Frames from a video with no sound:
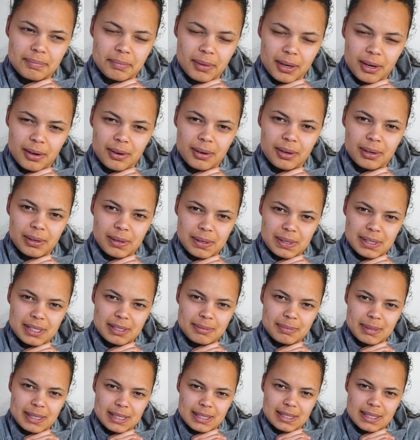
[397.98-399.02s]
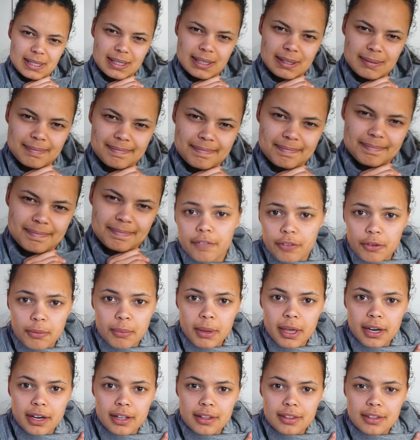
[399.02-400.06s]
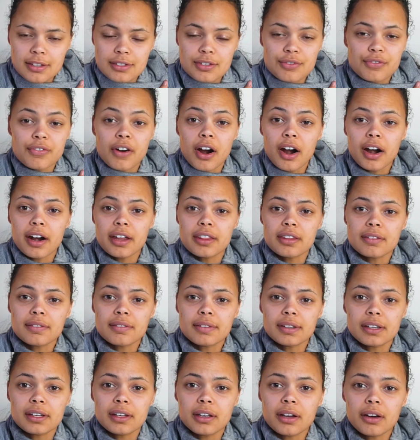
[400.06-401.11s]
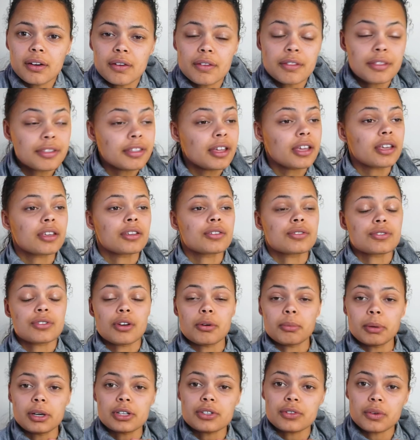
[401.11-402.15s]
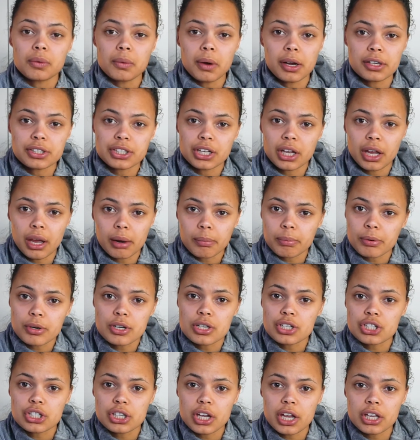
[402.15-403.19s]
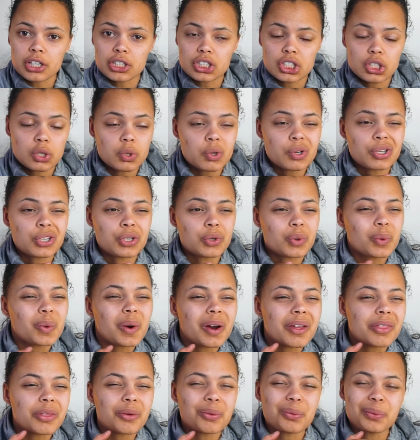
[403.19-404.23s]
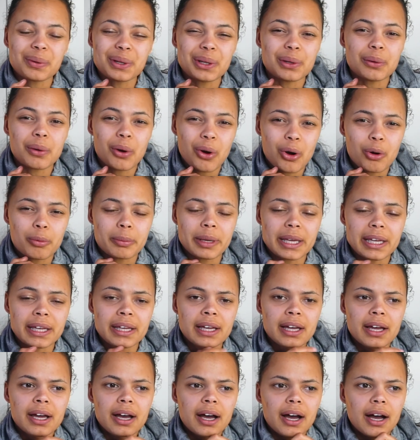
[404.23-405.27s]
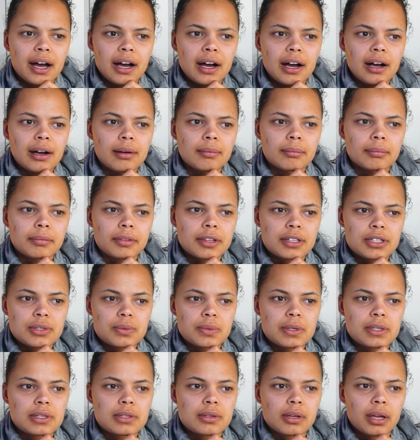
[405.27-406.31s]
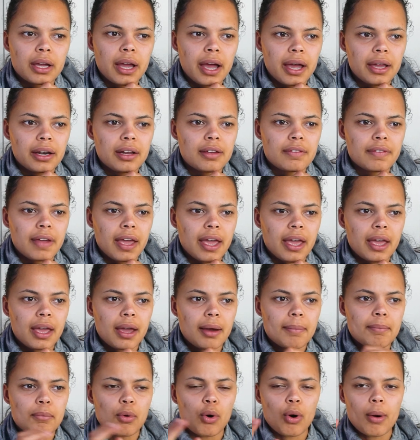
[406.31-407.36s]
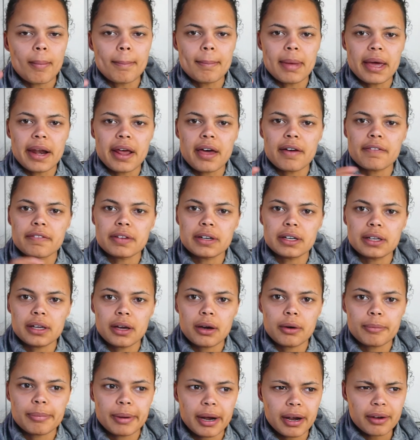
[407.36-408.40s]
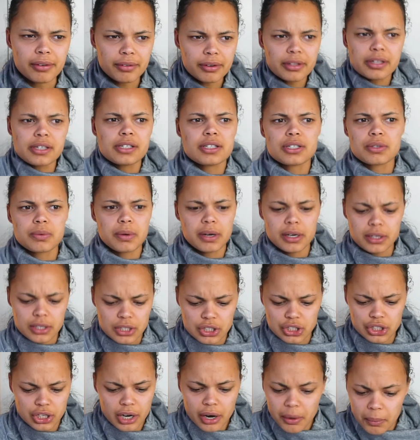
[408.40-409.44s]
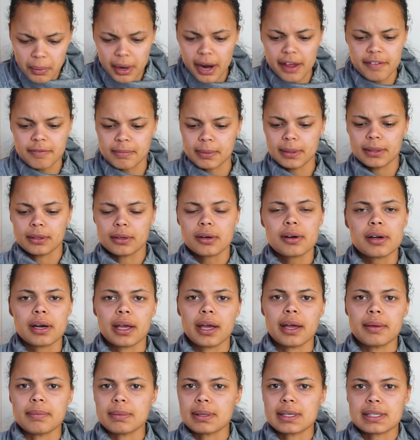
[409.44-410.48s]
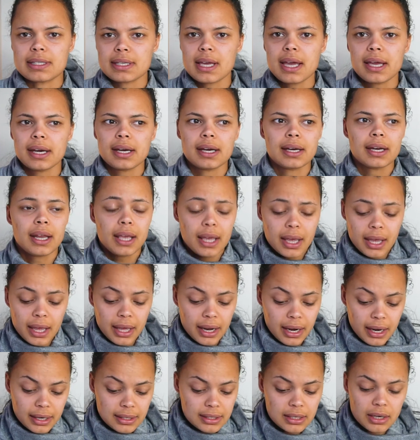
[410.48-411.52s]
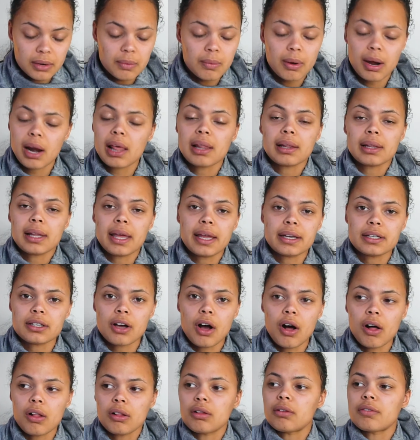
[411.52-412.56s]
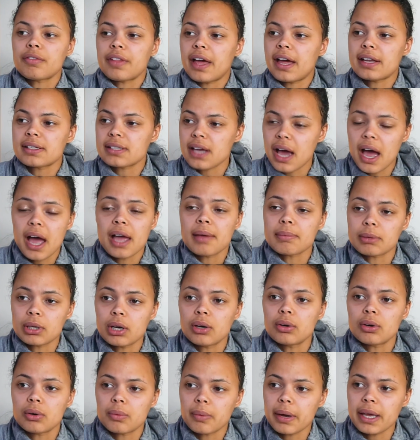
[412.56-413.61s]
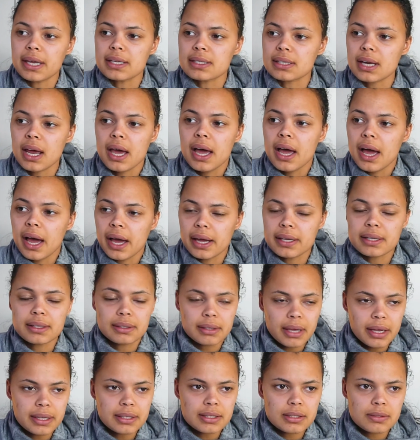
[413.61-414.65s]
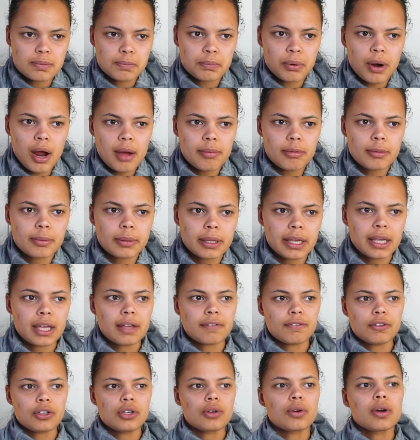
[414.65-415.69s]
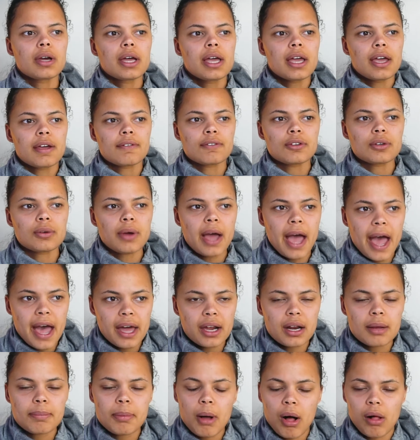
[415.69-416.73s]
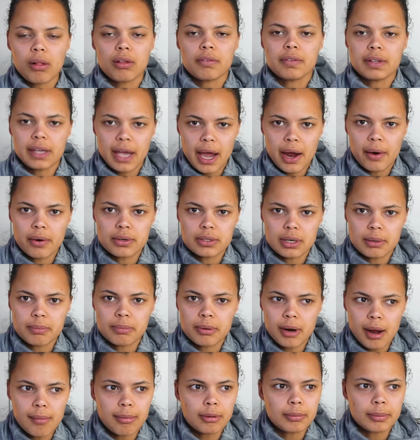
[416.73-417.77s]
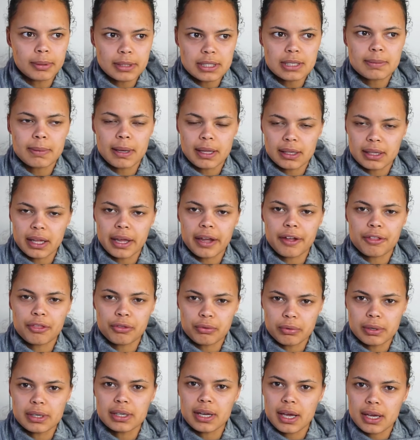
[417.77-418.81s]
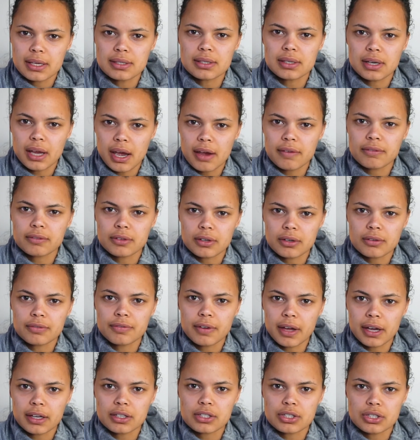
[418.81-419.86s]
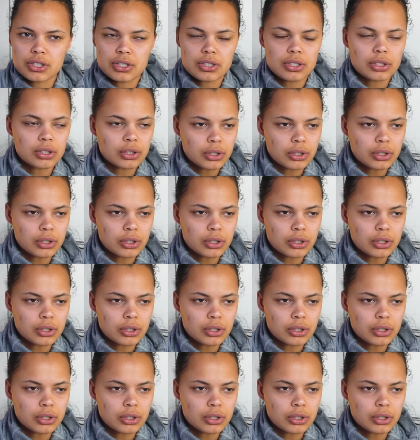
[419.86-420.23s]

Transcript: Merry Christmas. If you made it this far in the video, thank you so much for watching. I appreciate you. You're the real homie. This was kind of a more meta video, but I really just wanted to share what I've been learning. I'm excited, and I didn't want to let all of that time go to waste. I probably, if you add up all of the hours, I probably spent like 3 days in After Effects, just